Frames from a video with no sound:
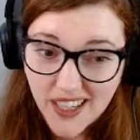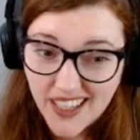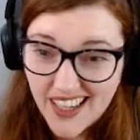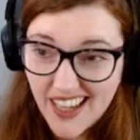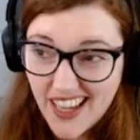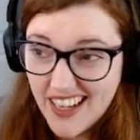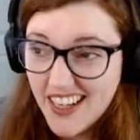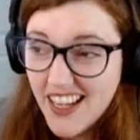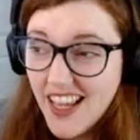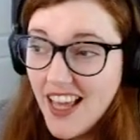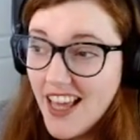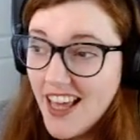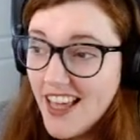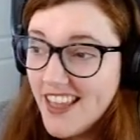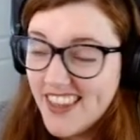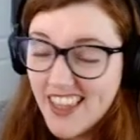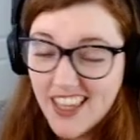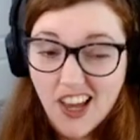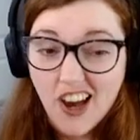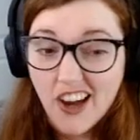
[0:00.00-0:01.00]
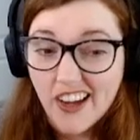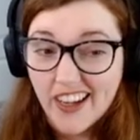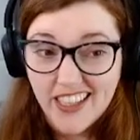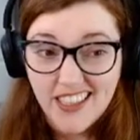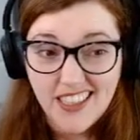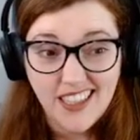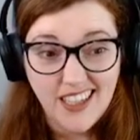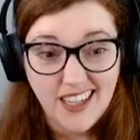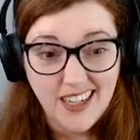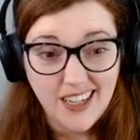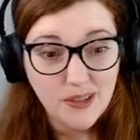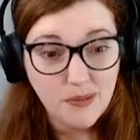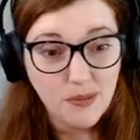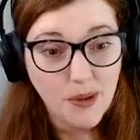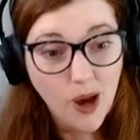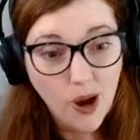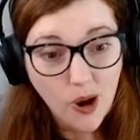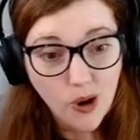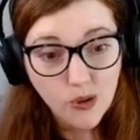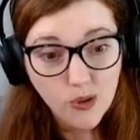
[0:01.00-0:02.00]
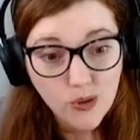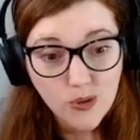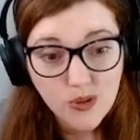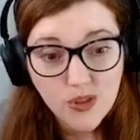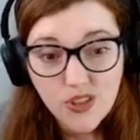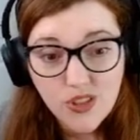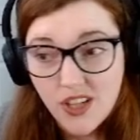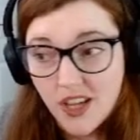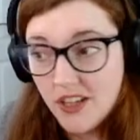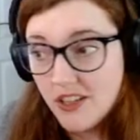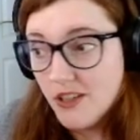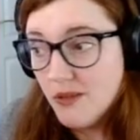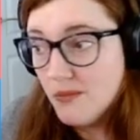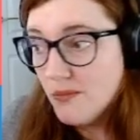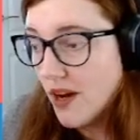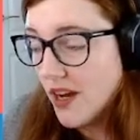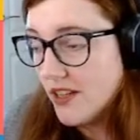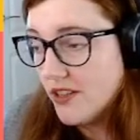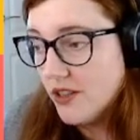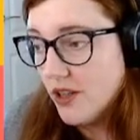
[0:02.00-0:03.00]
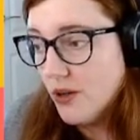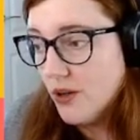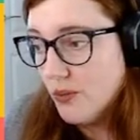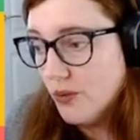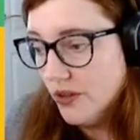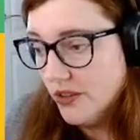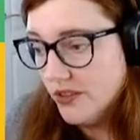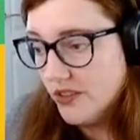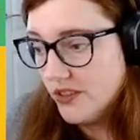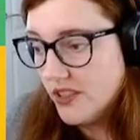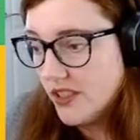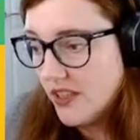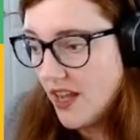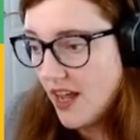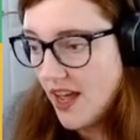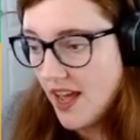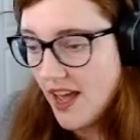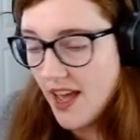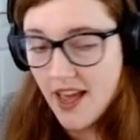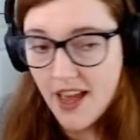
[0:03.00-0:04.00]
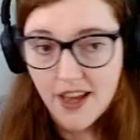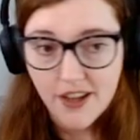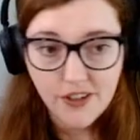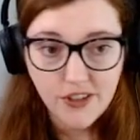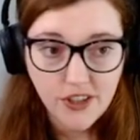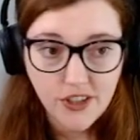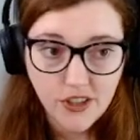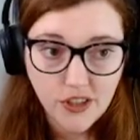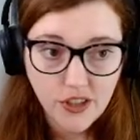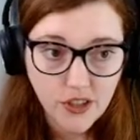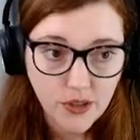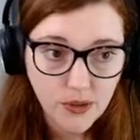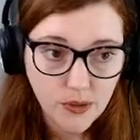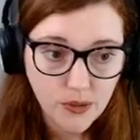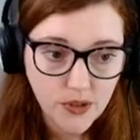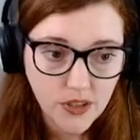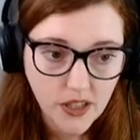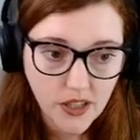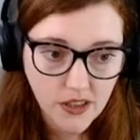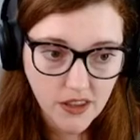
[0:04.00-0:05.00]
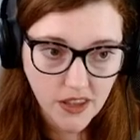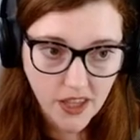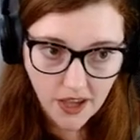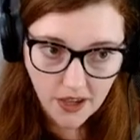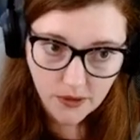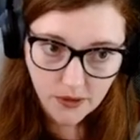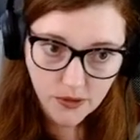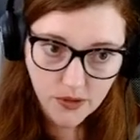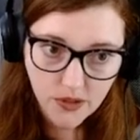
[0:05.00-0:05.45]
again, they are getting a little bit old, so you might not want to use those.